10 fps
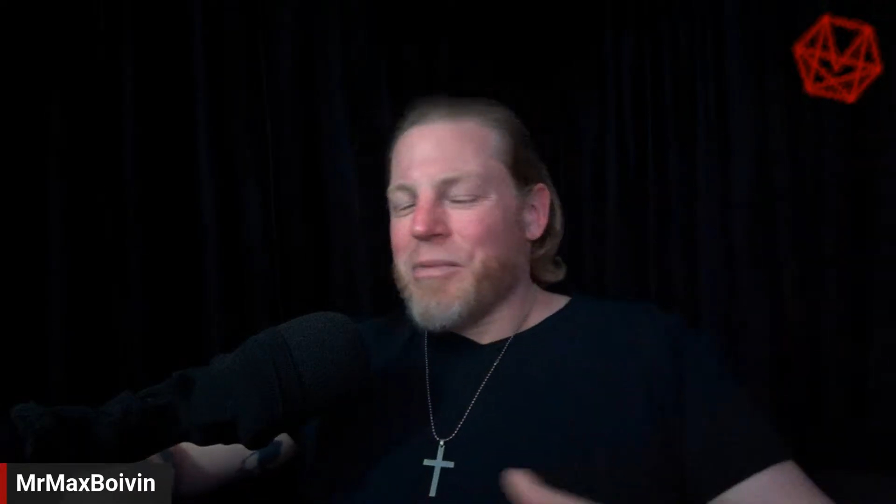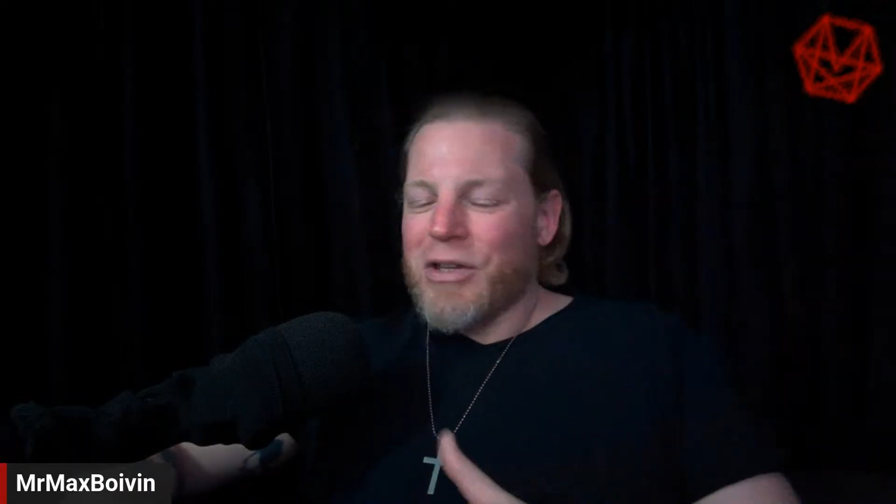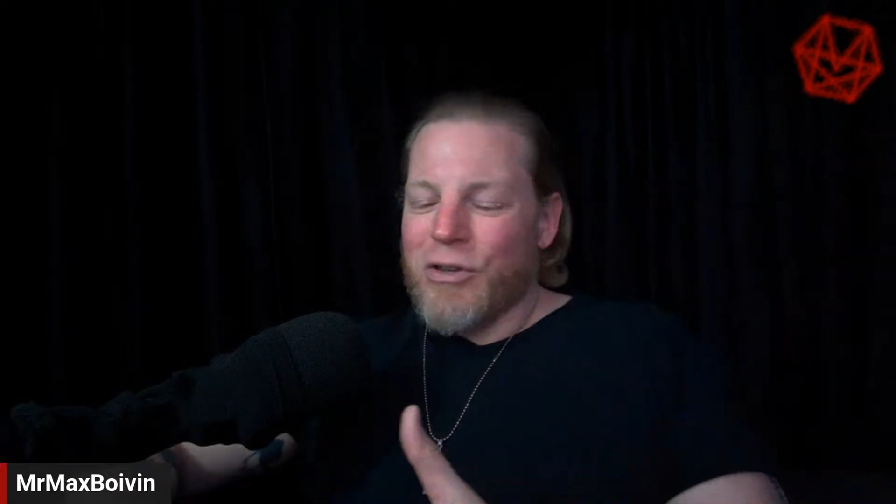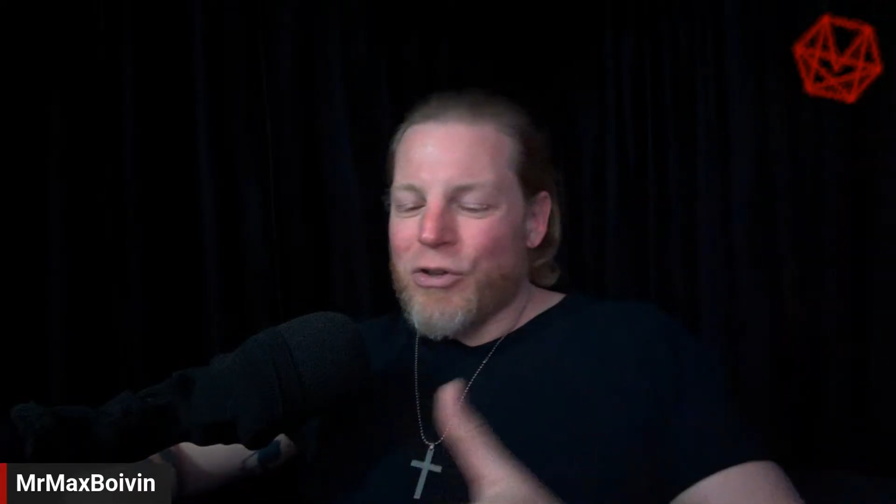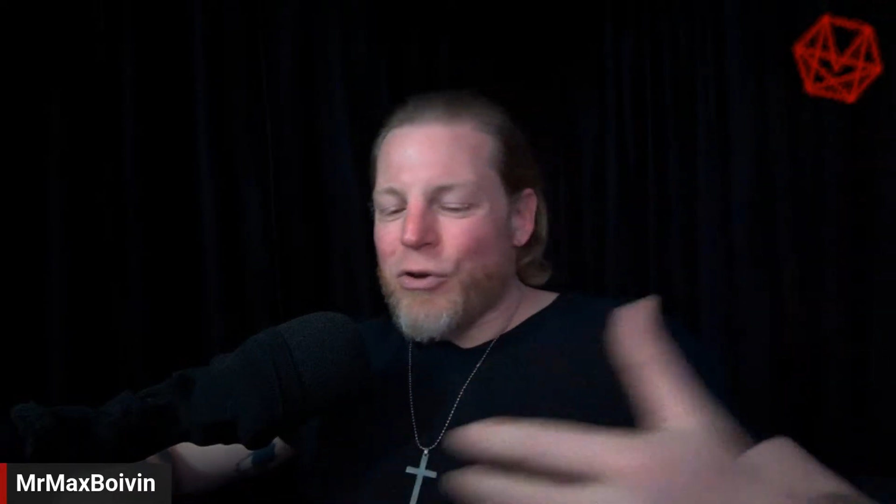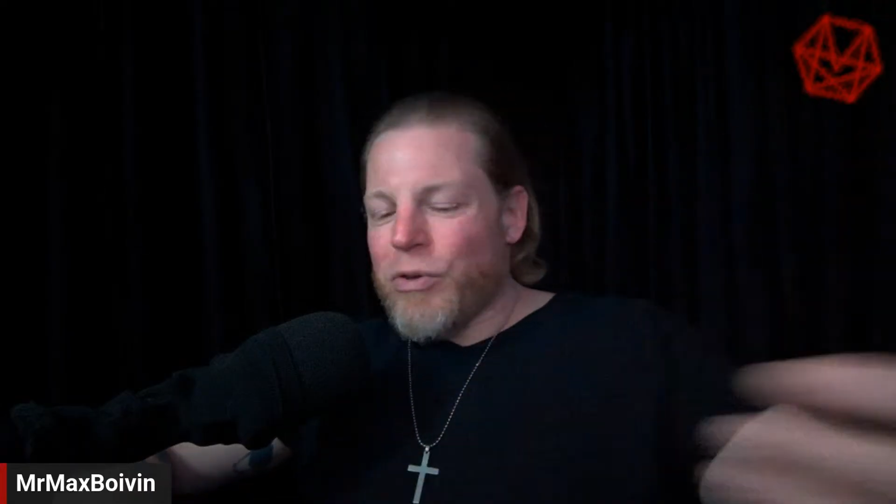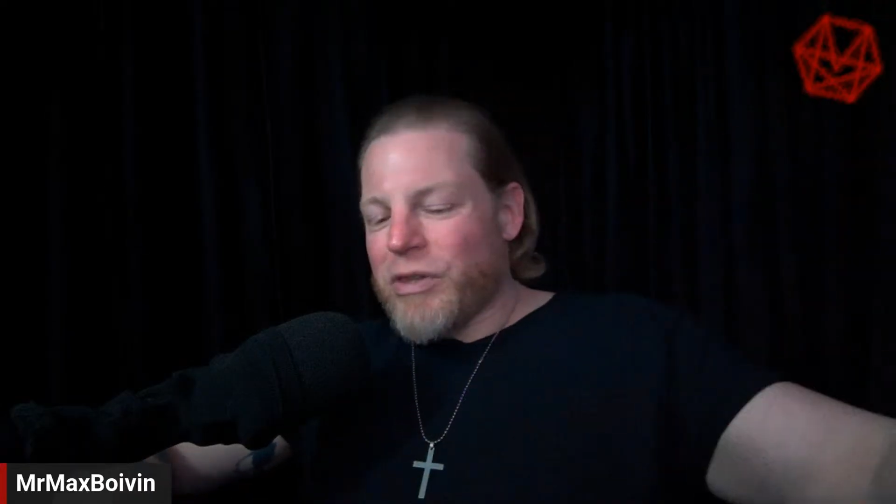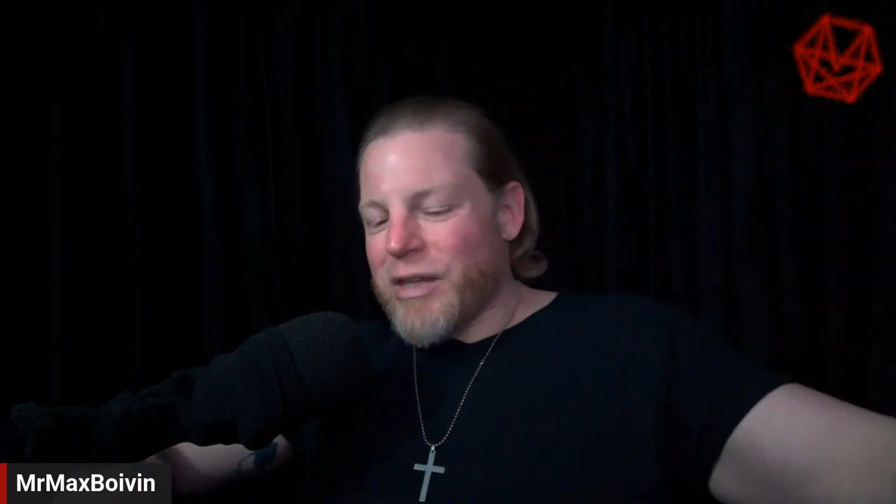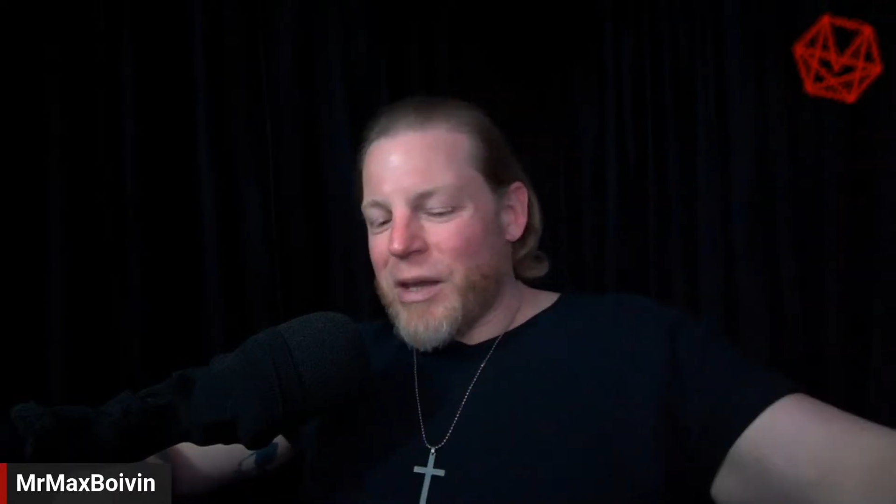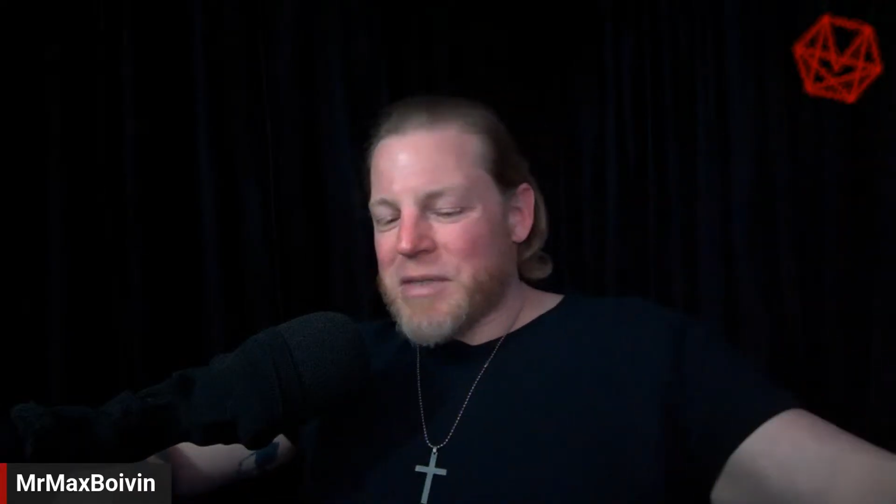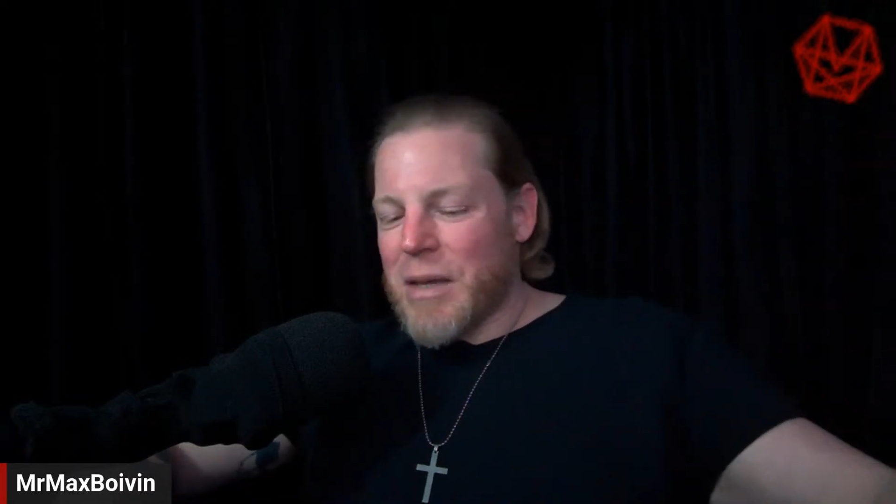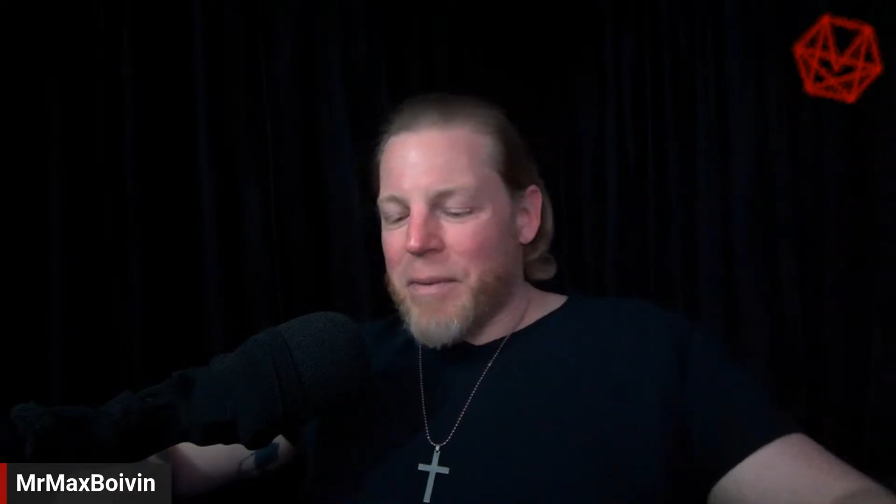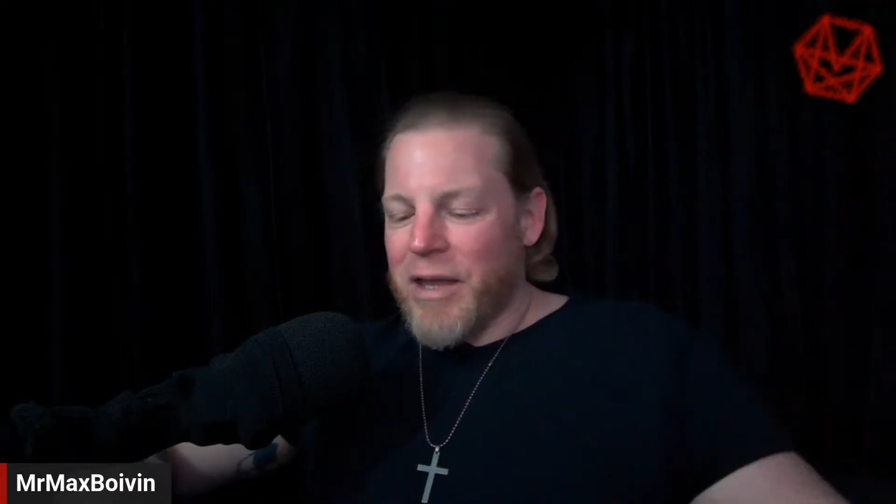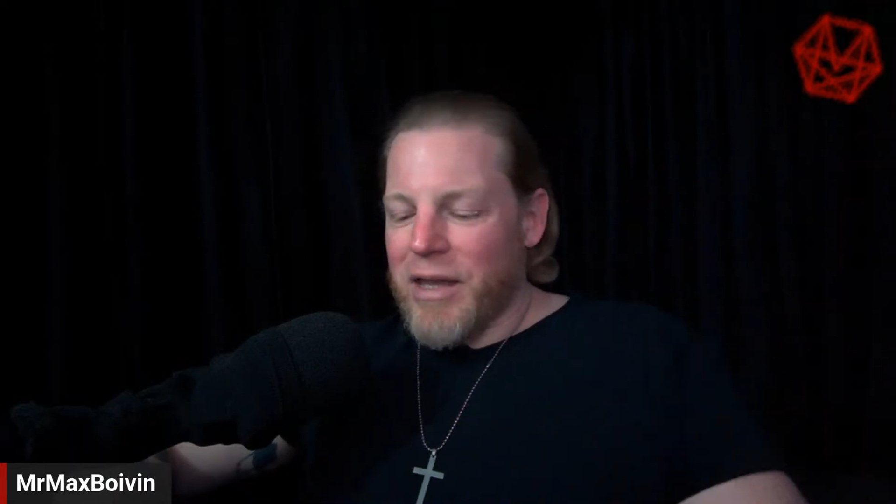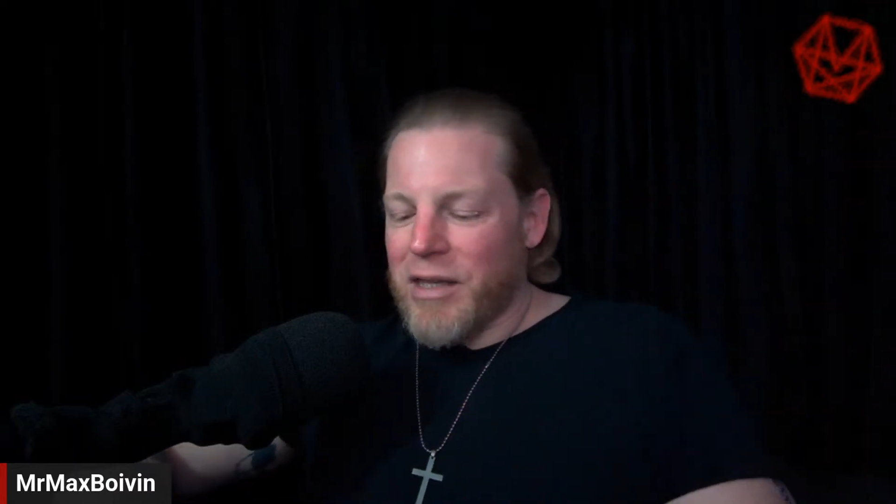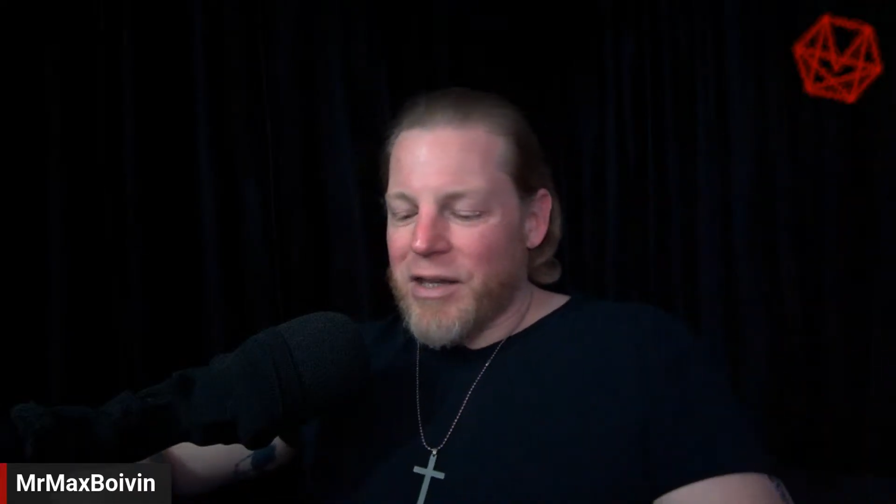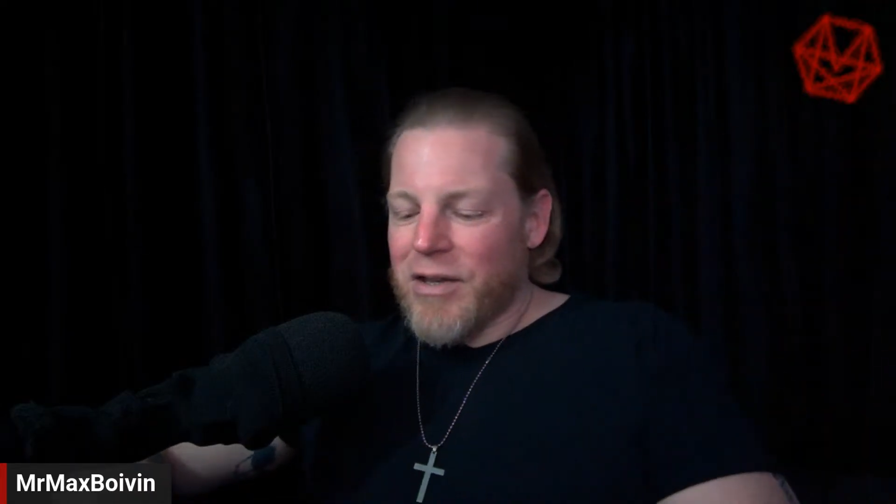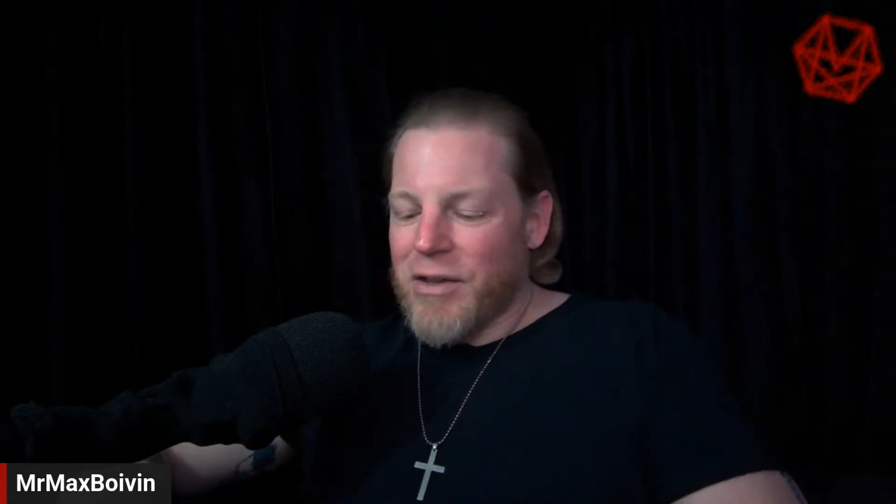but you time skip ahead.